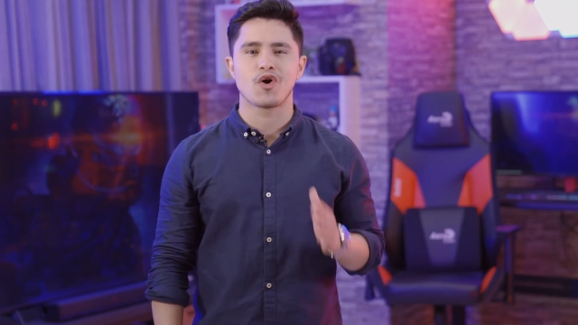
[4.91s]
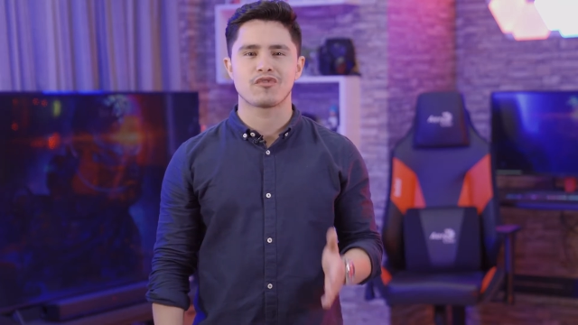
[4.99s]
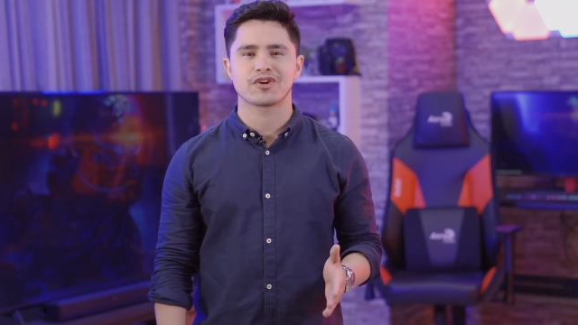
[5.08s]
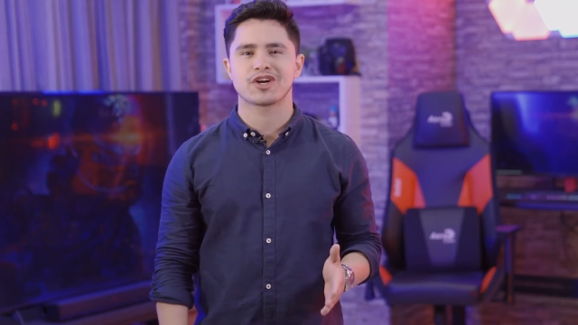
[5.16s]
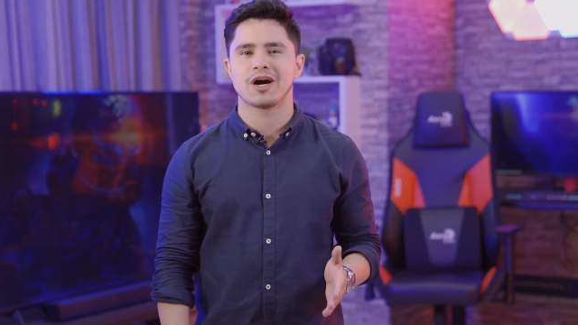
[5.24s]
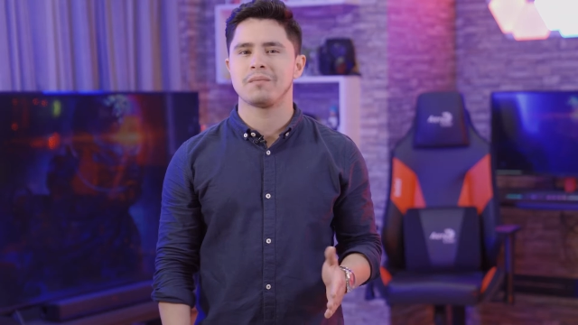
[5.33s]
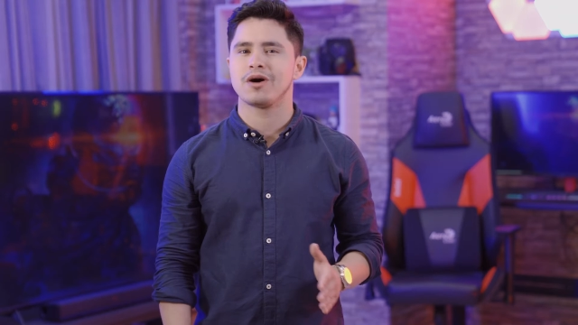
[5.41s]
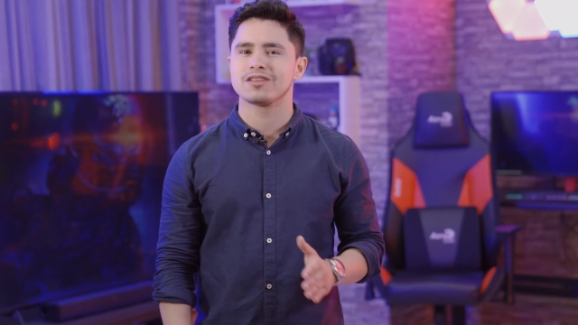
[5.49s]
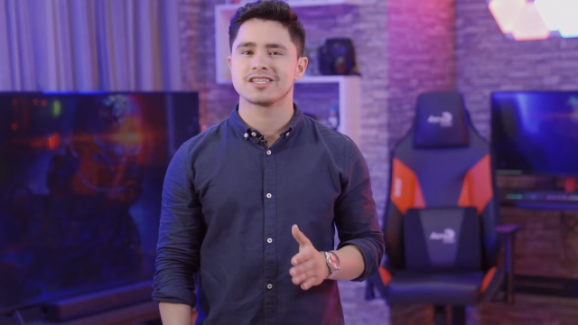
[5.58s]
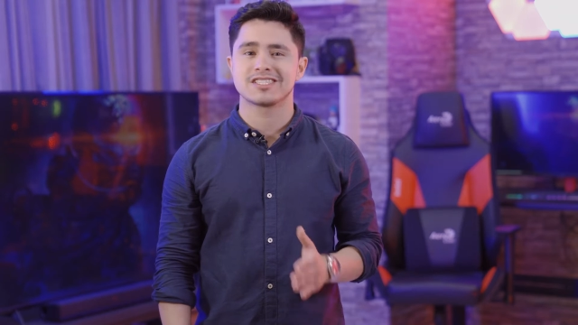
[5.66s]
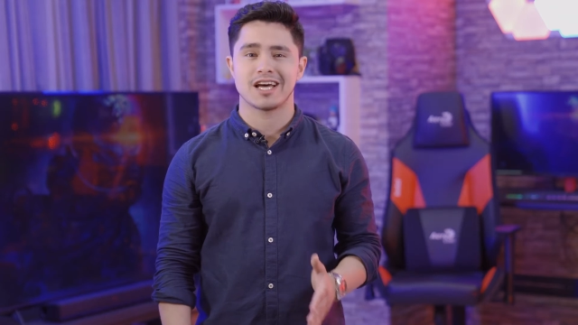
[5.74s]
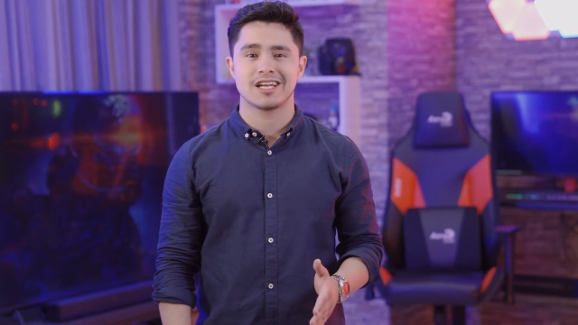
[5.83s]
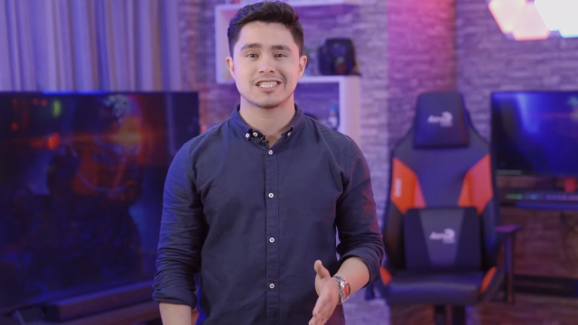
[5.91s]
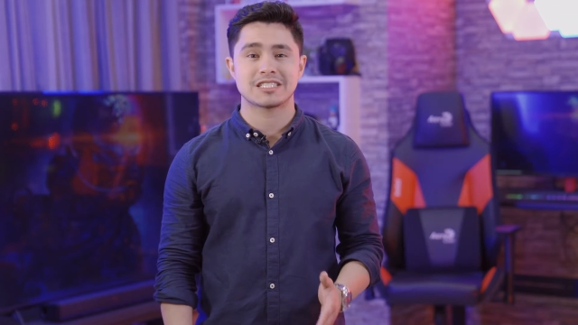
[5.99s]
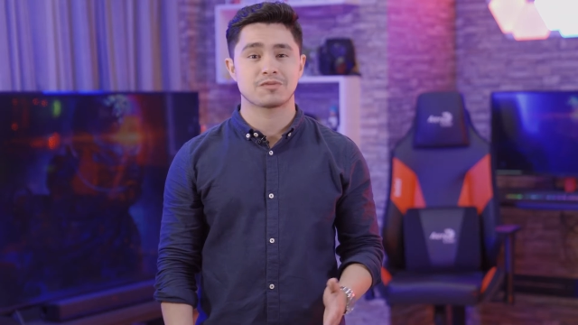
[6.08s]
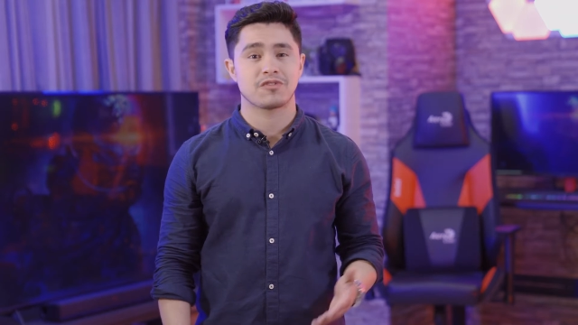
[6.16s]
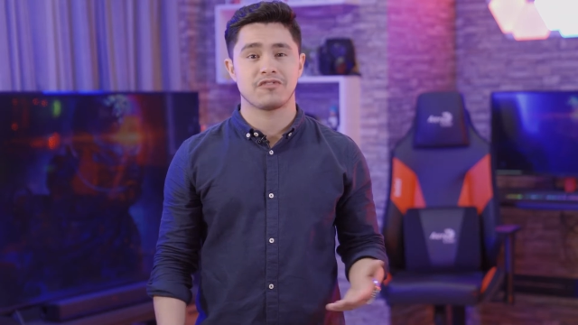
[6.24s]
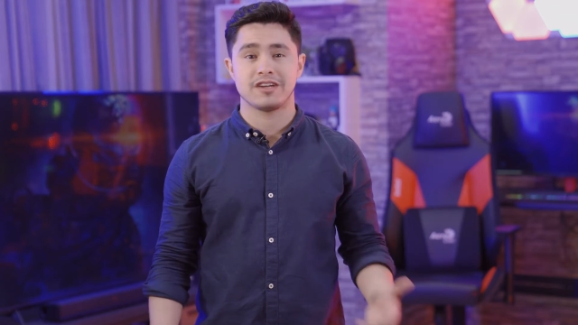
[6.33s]
overcome all the
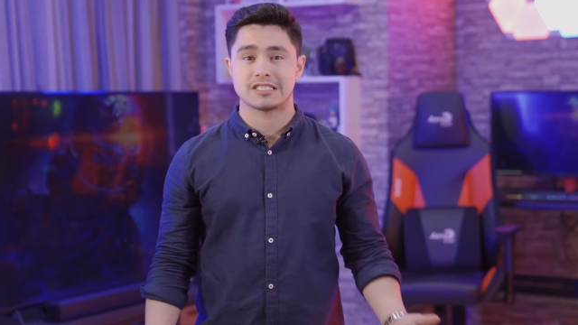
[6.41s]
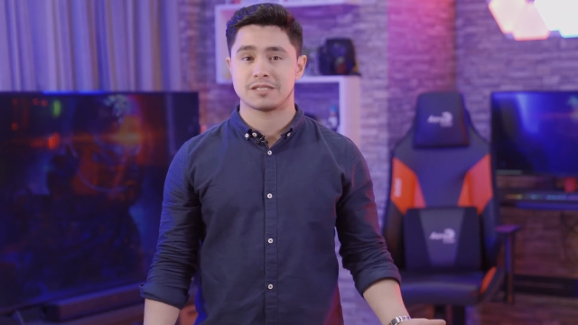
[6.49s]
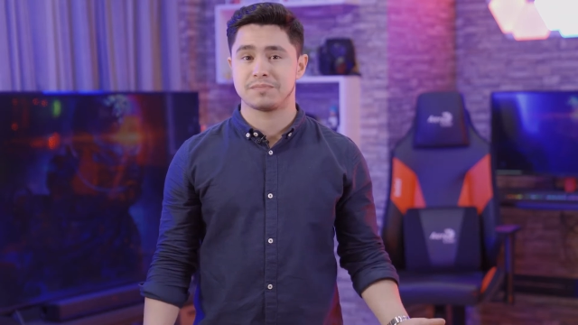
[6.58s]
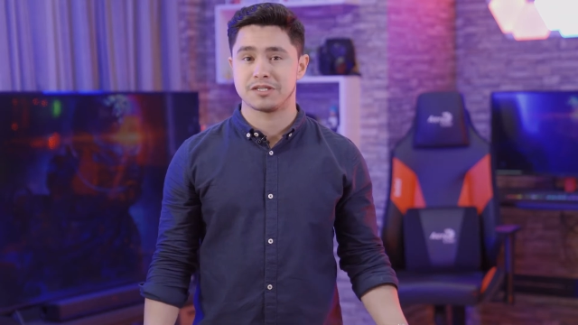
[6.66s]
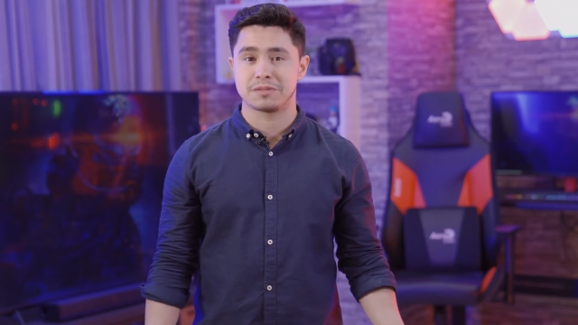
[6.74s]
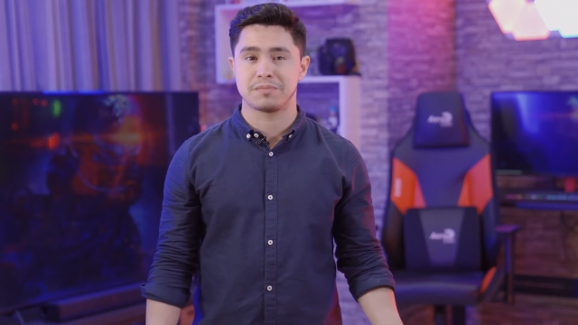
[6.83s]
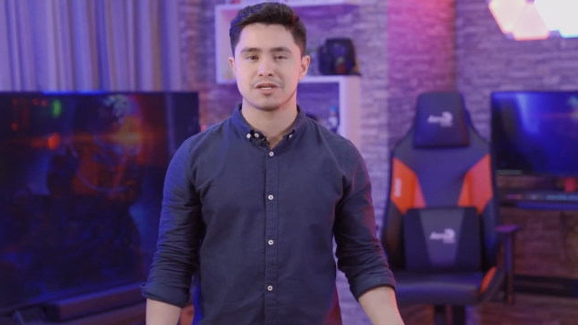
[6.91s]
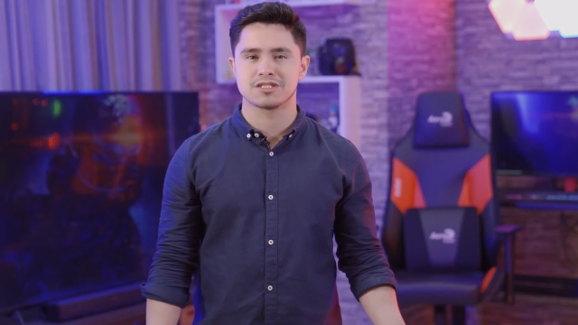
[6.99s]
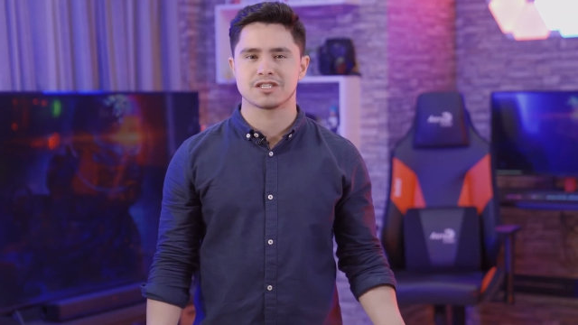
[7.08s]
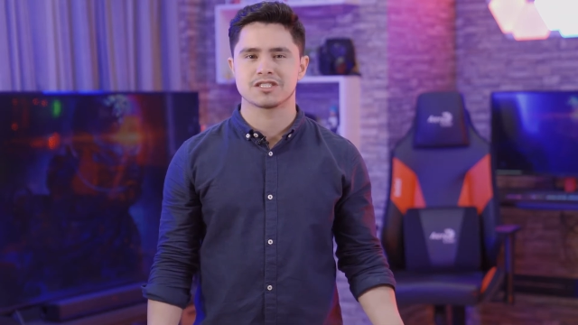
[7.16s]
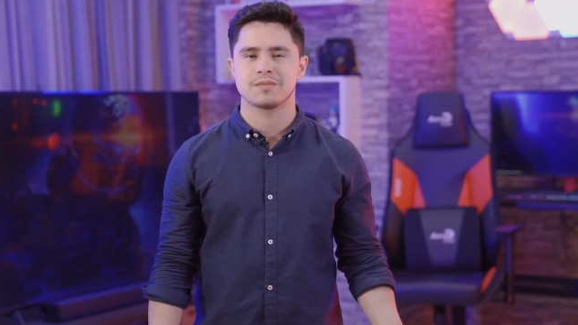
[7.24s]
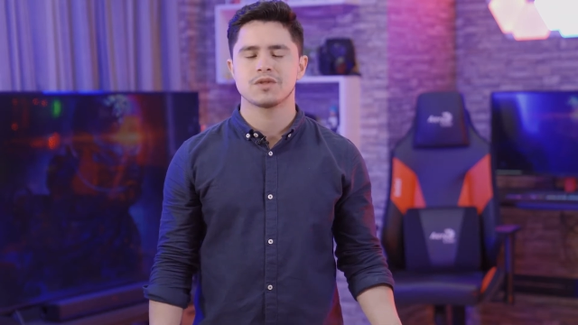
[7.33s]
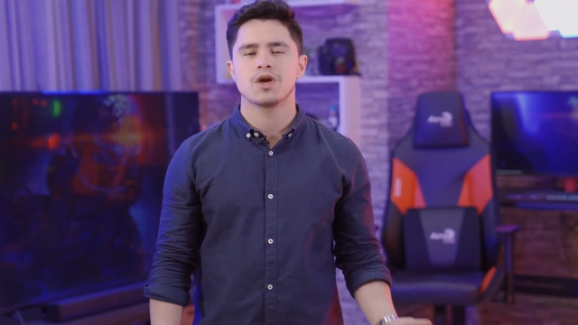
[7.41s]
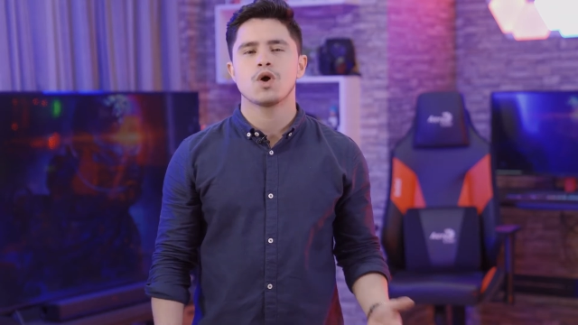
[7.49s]
challenges we face as PC builders.